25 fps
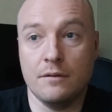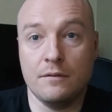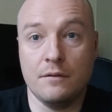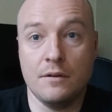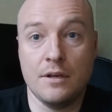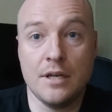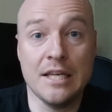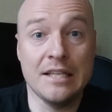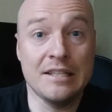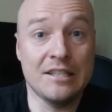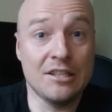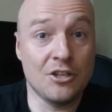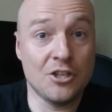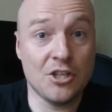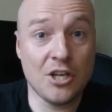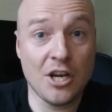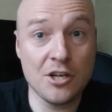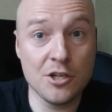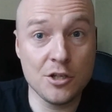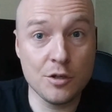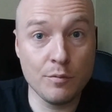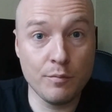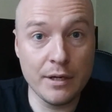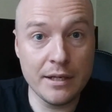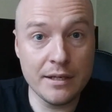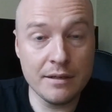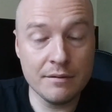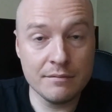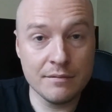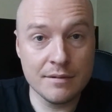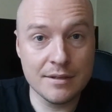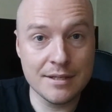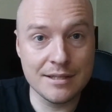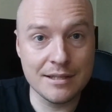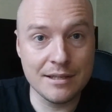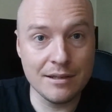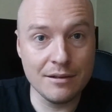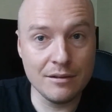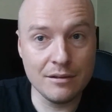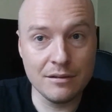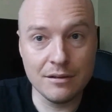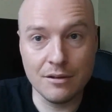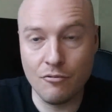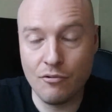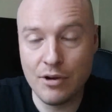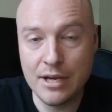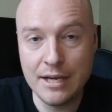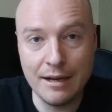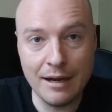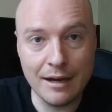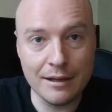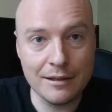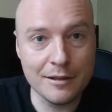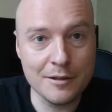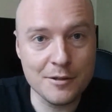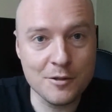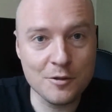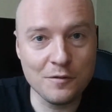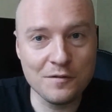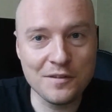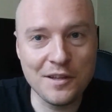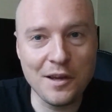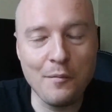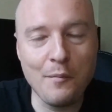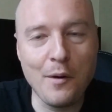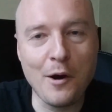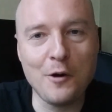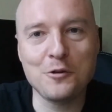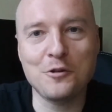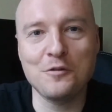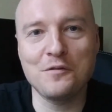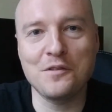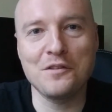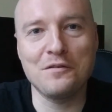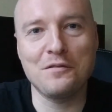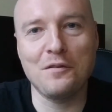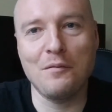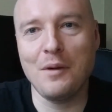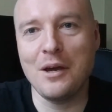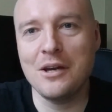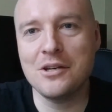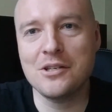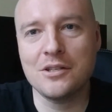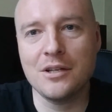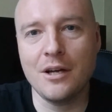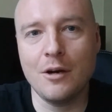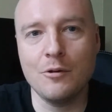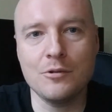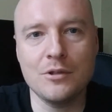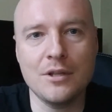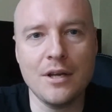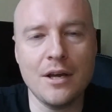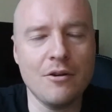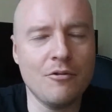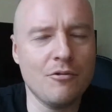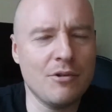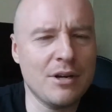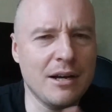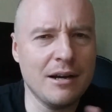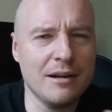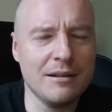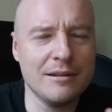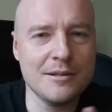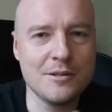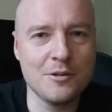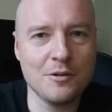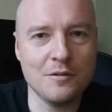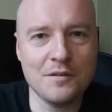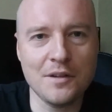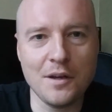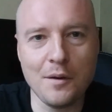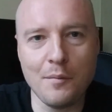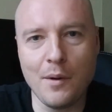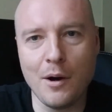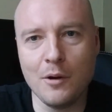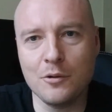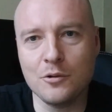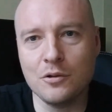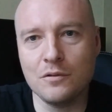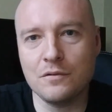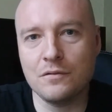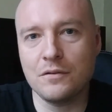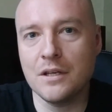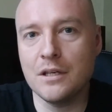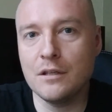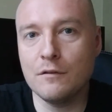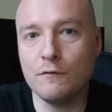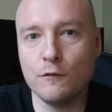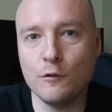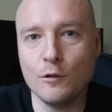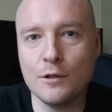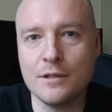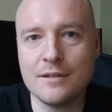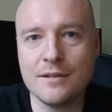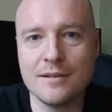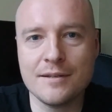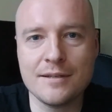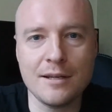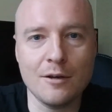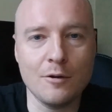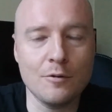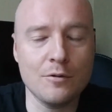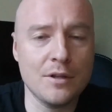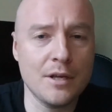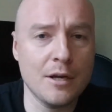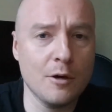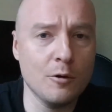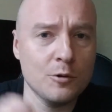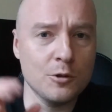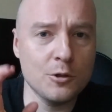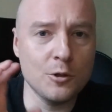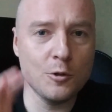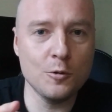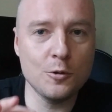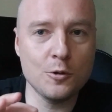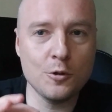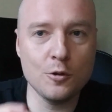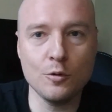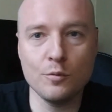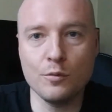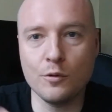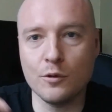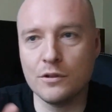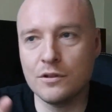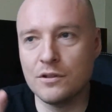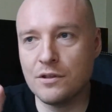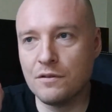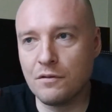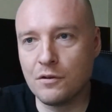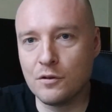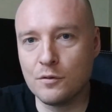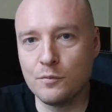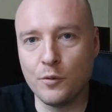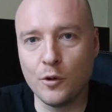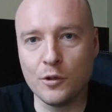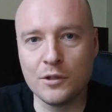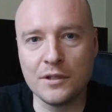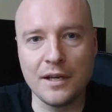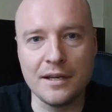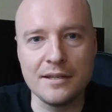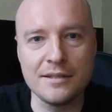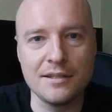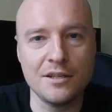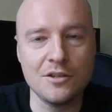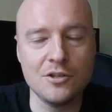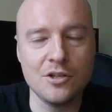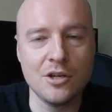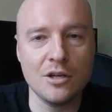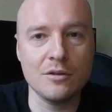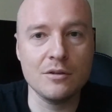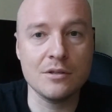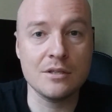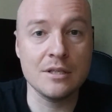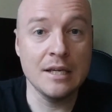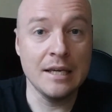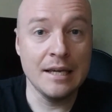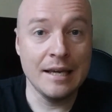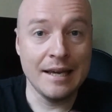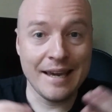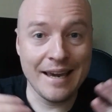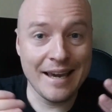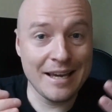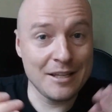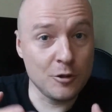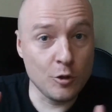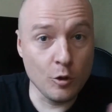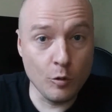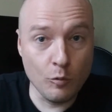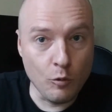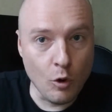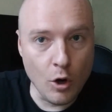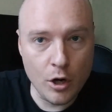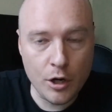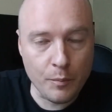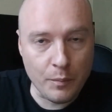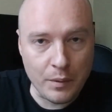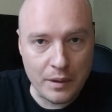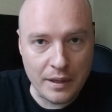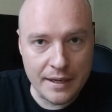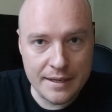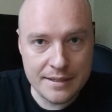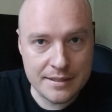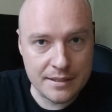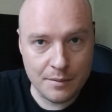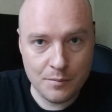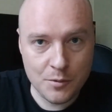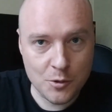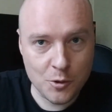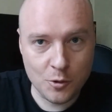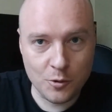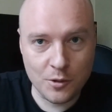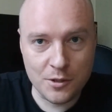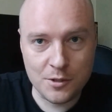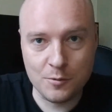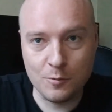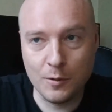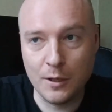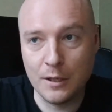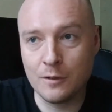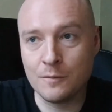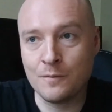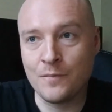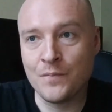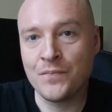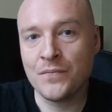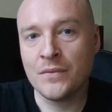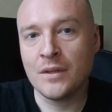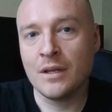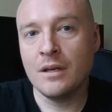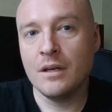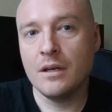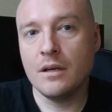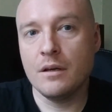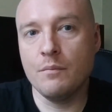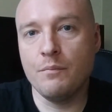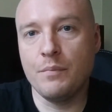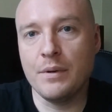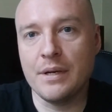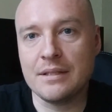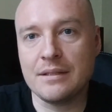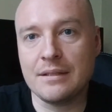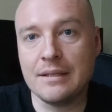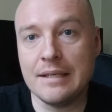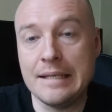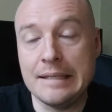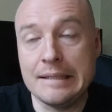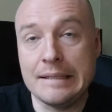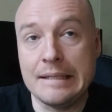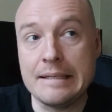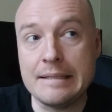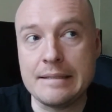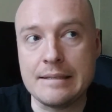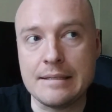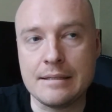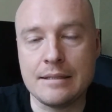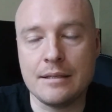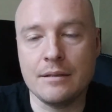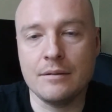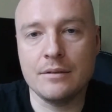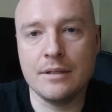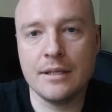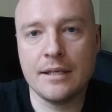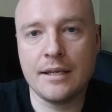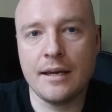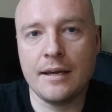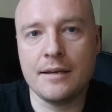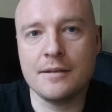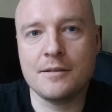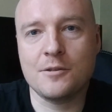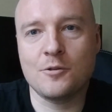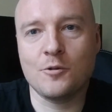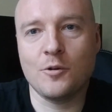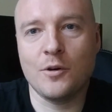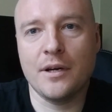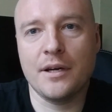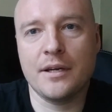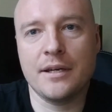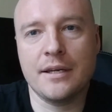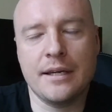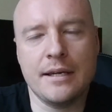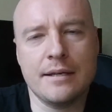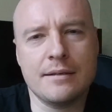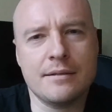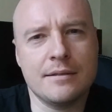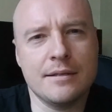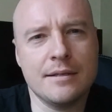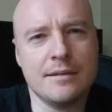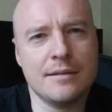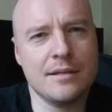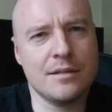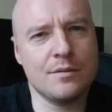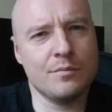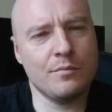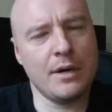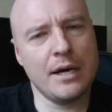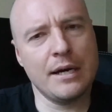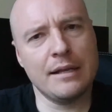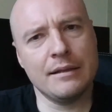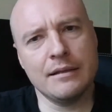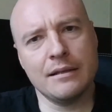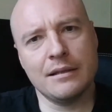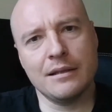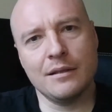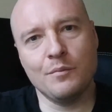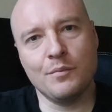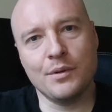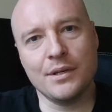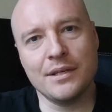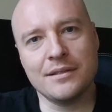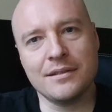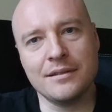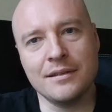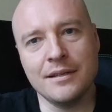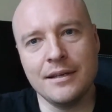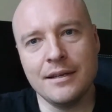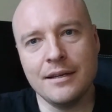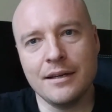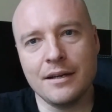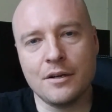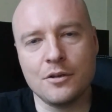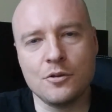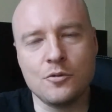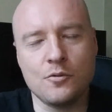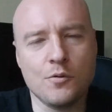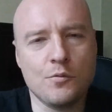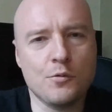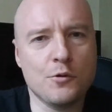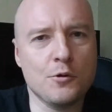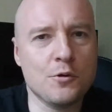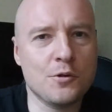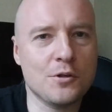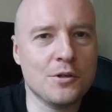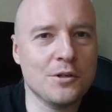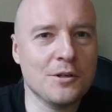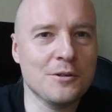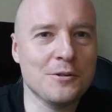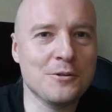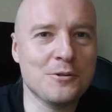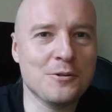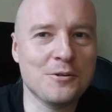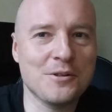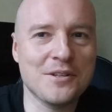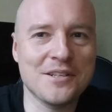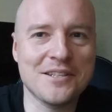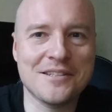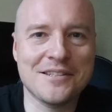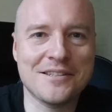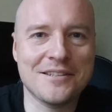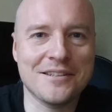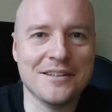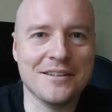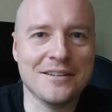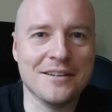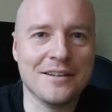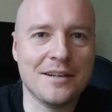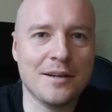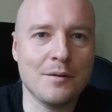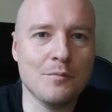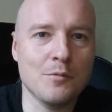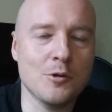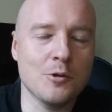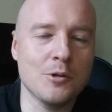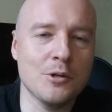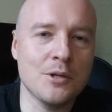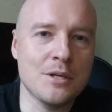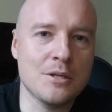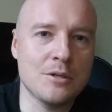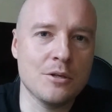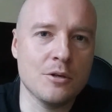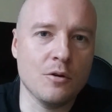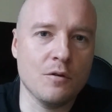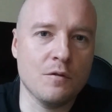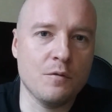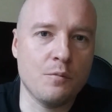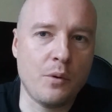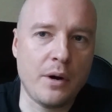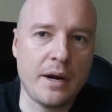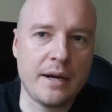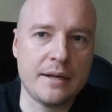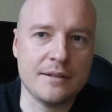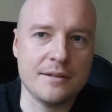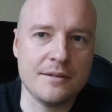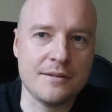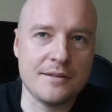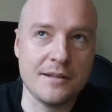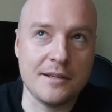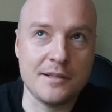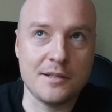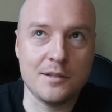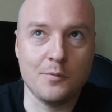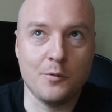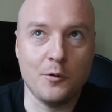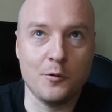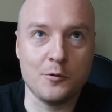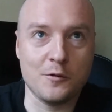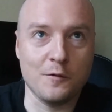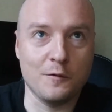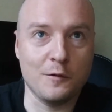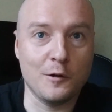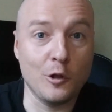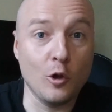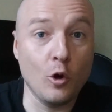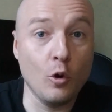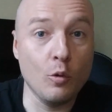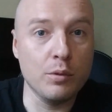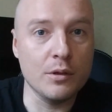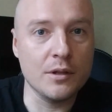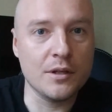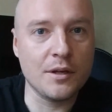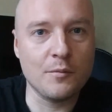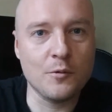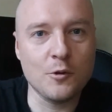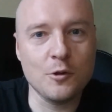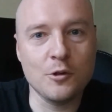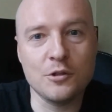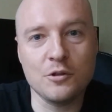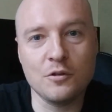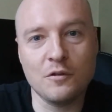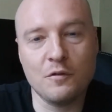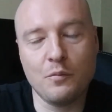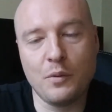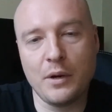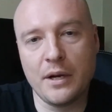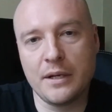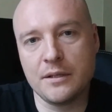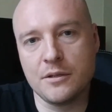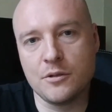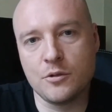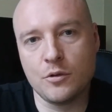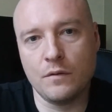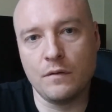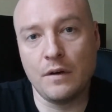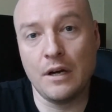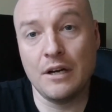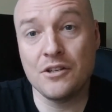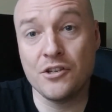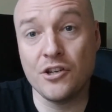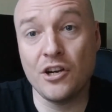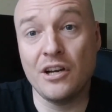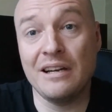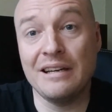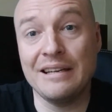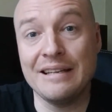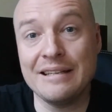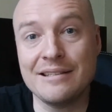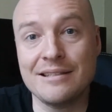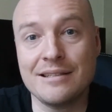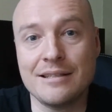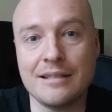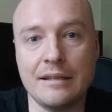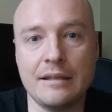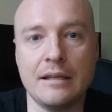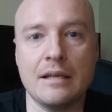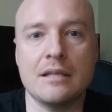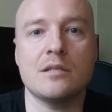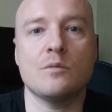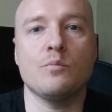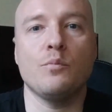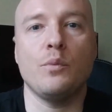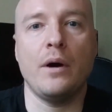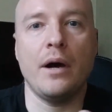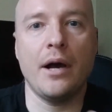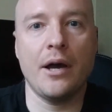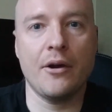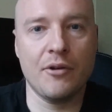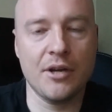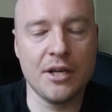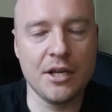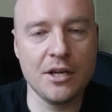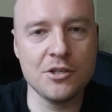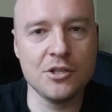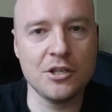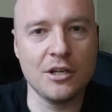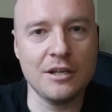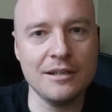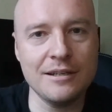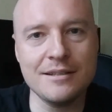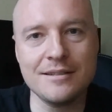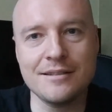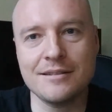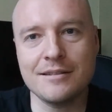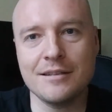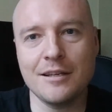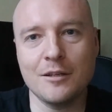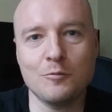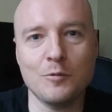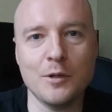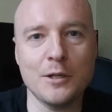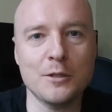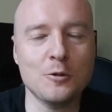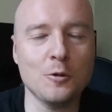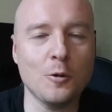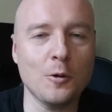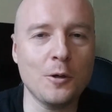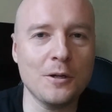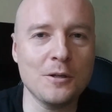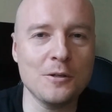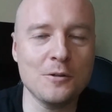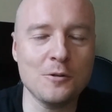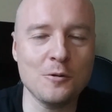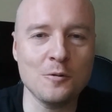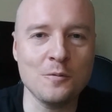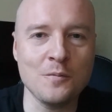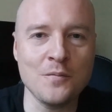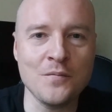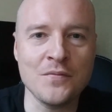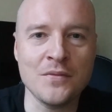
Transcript: interchangeably still, regardless of the amount of information out there, regardless of the amount of influencers out there on YouTube, on different podcasting channels, at your workplace, I'm sure as well. But it is still the case. So I guess this is my little bit contribution into this community of practice, I suppose, of global community of practice of Agilists and aspiring Agilists that we're talking to,